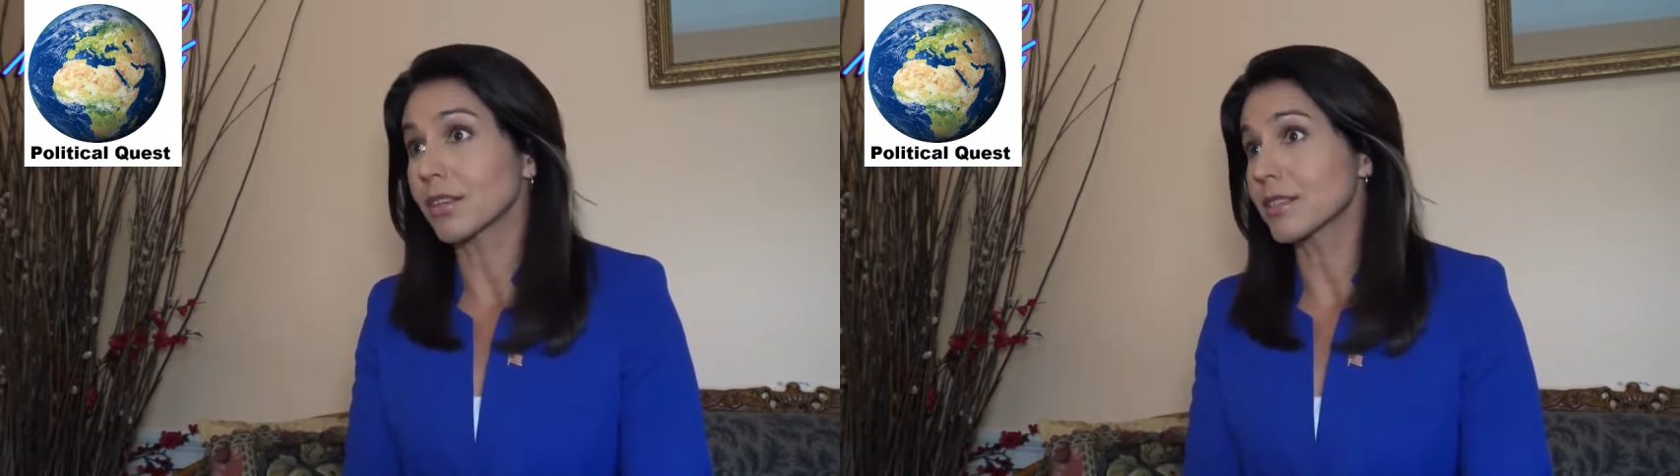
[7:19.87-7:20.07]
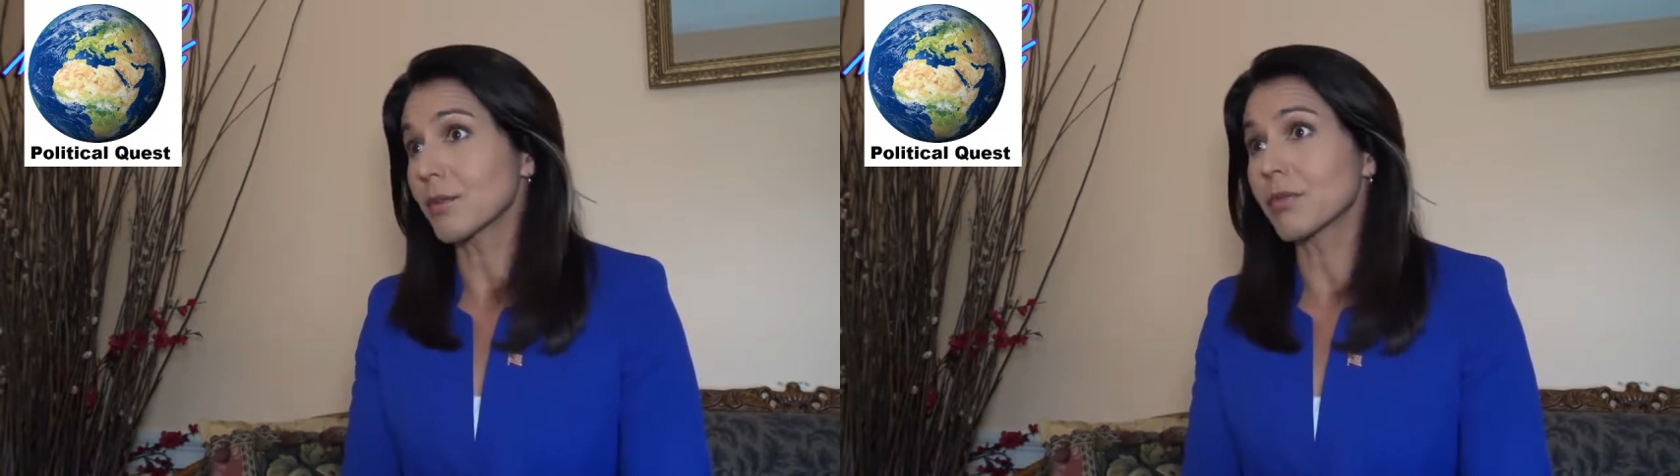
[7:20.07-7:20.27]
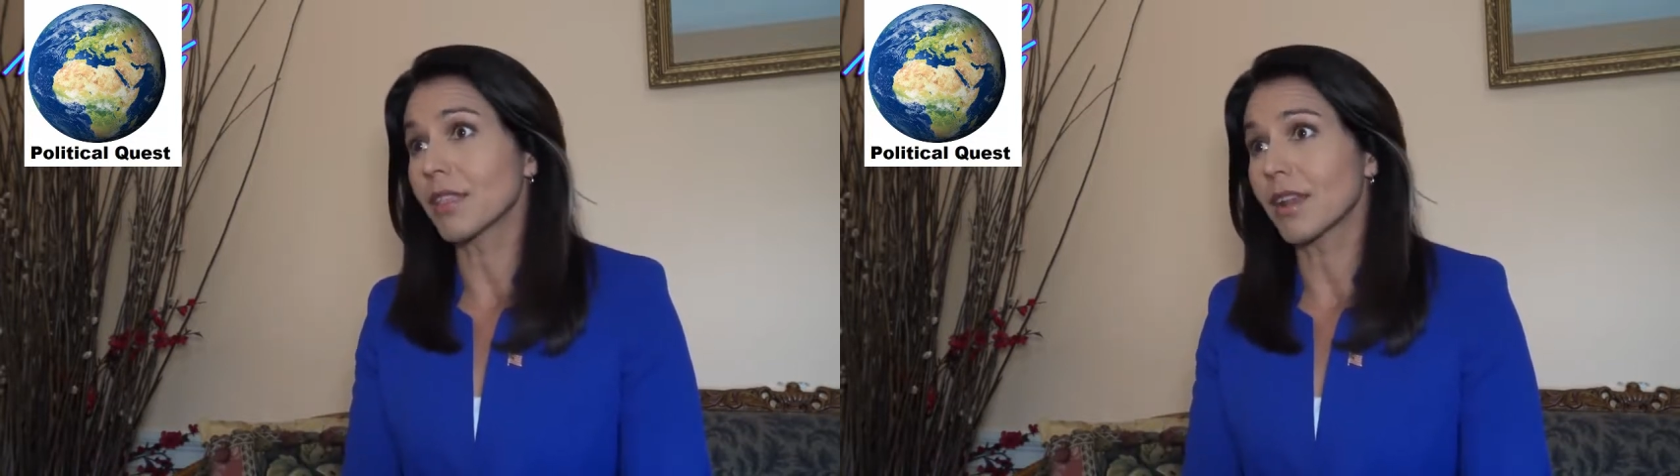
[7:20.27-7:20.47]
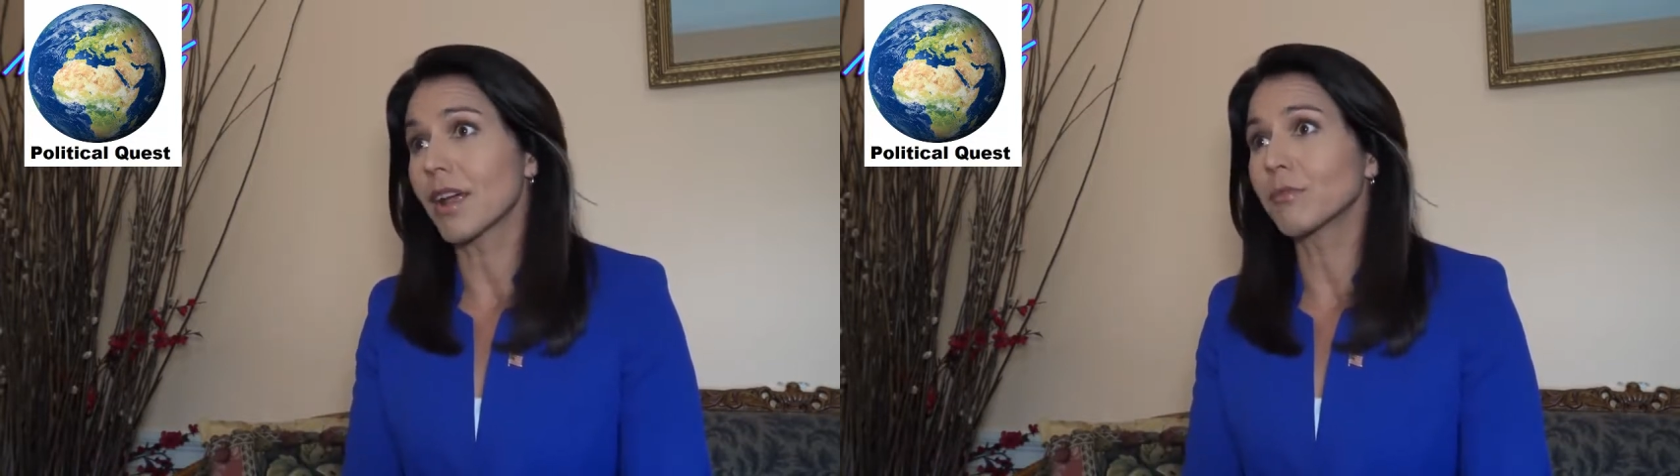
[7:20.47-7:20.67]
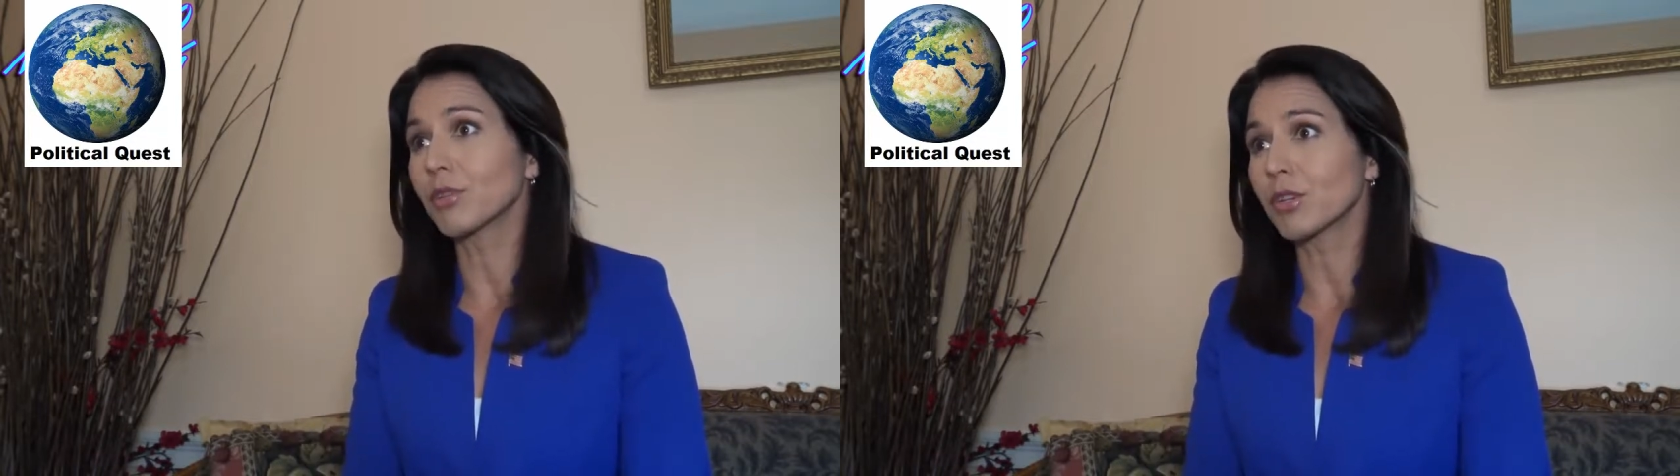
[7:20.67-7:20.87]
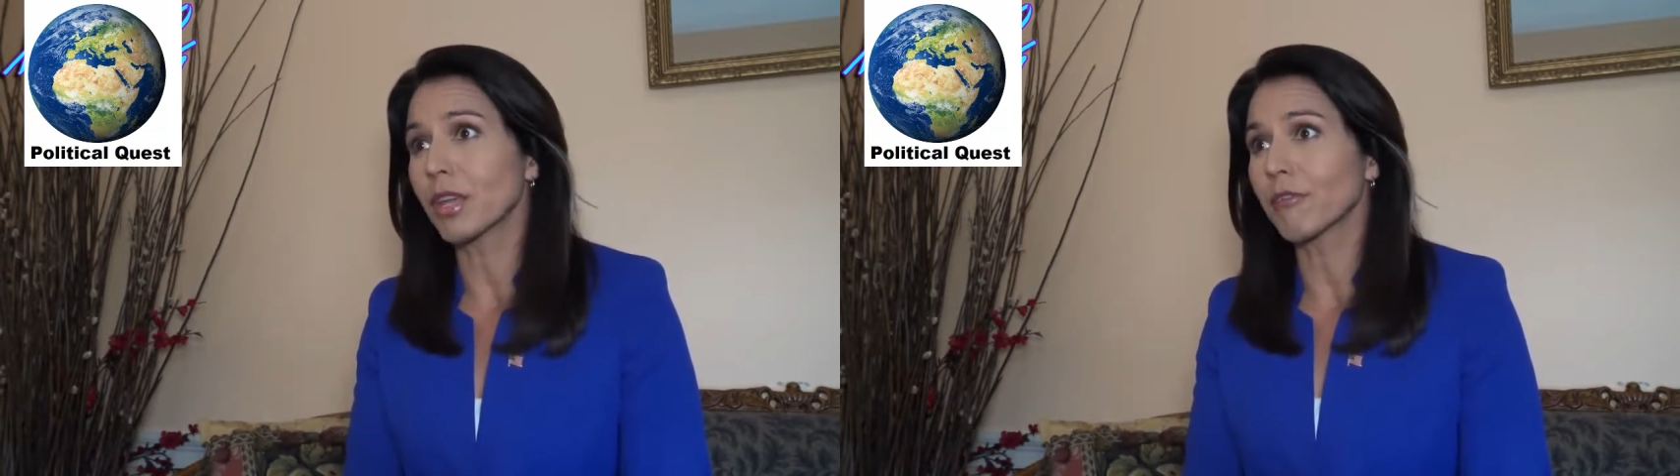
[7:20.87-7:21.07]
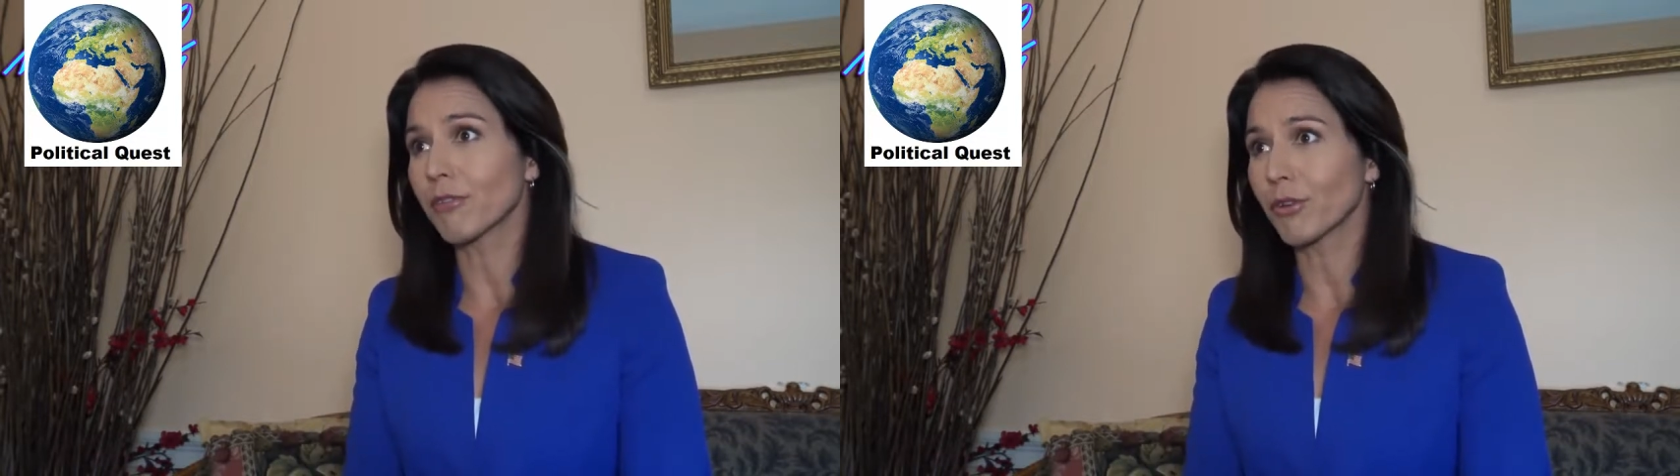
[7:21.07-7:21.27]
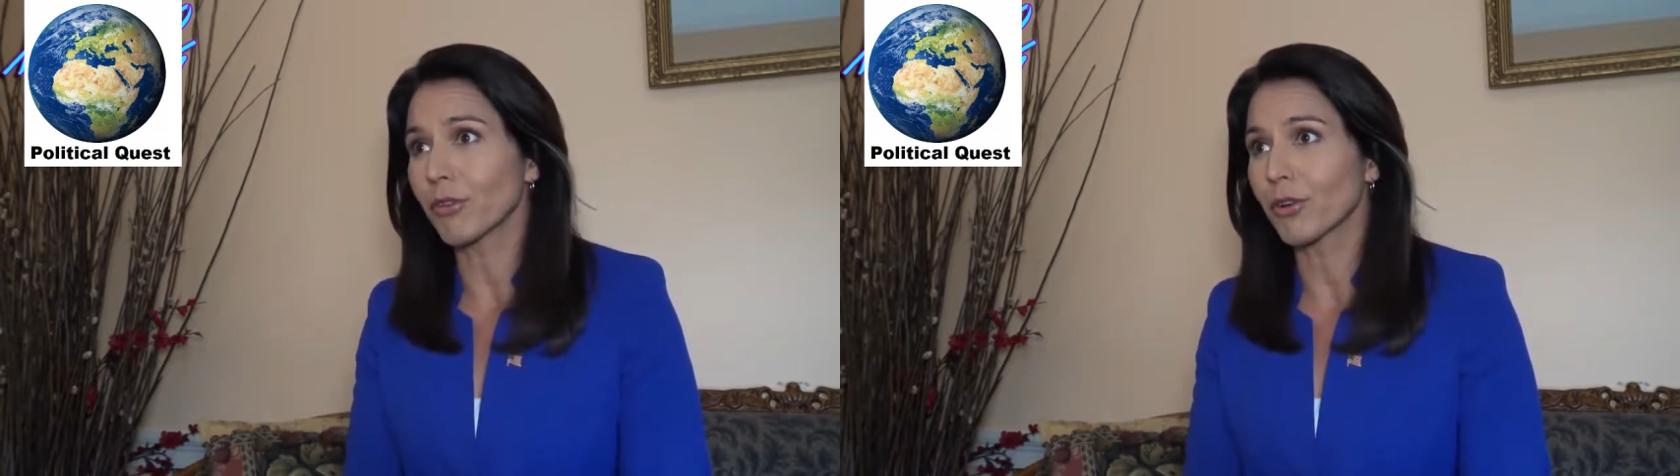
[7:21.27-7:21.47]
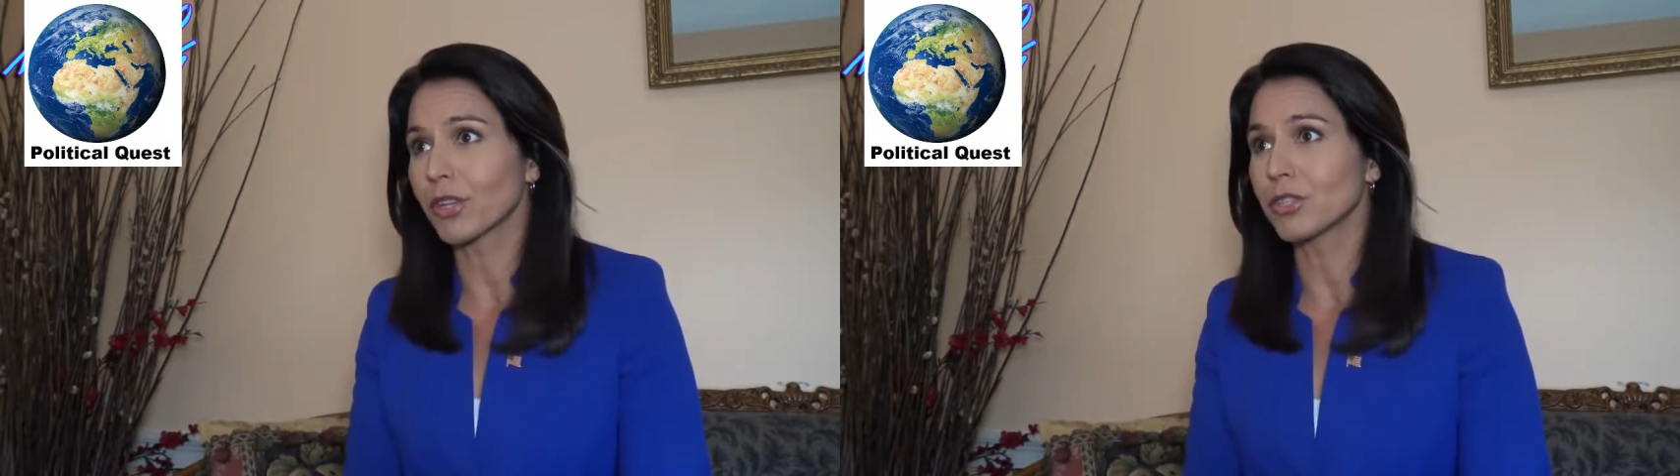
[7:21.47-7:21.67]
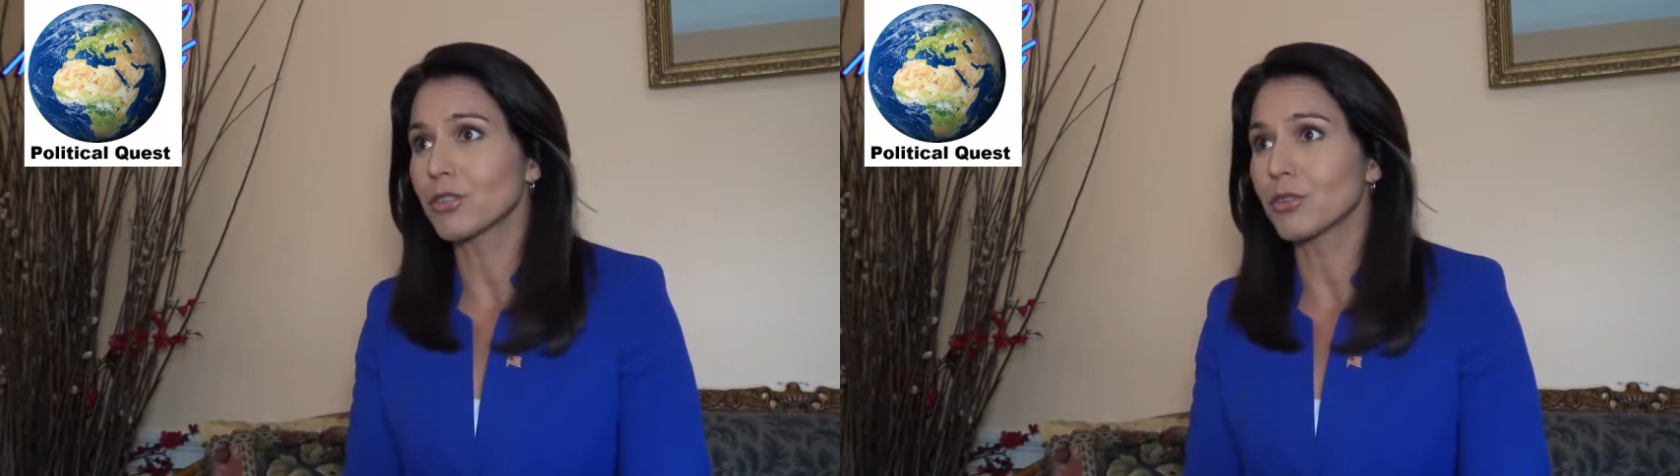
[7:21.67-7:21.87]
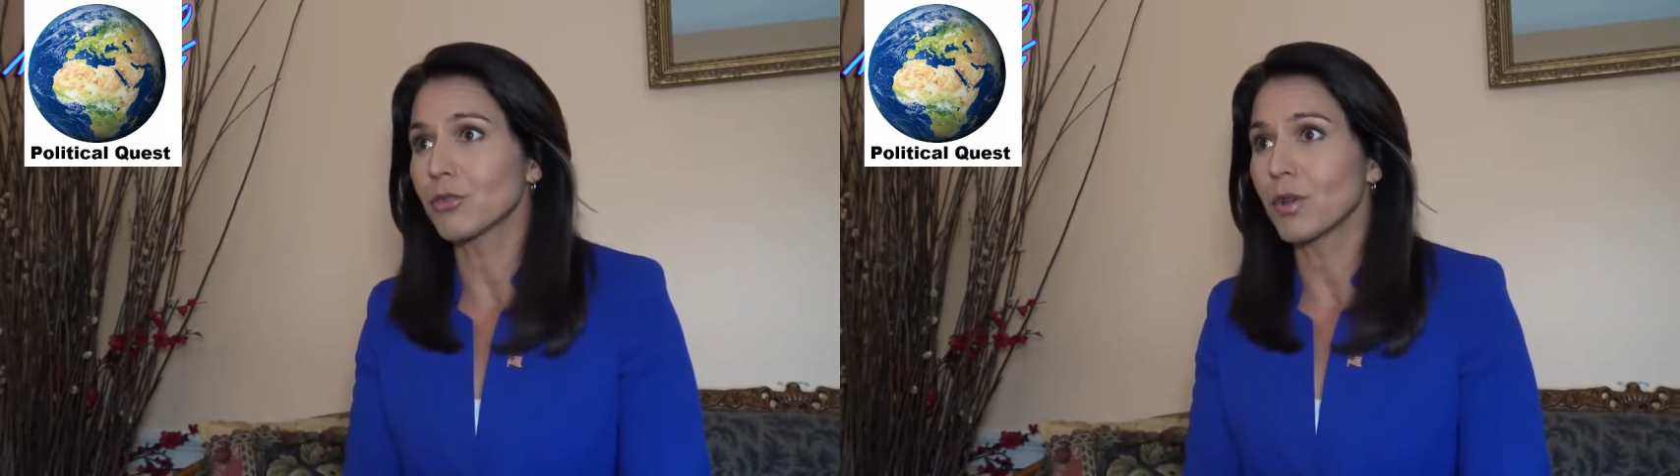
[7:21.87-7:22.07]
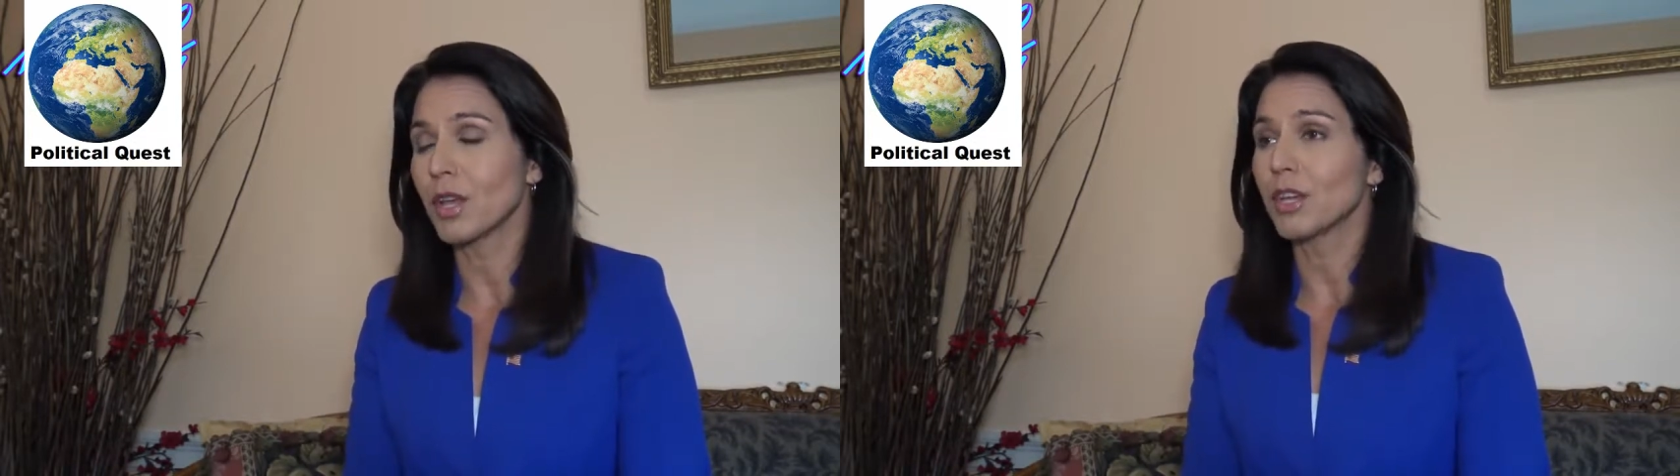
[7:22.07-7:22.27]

It's something that I'm looking further into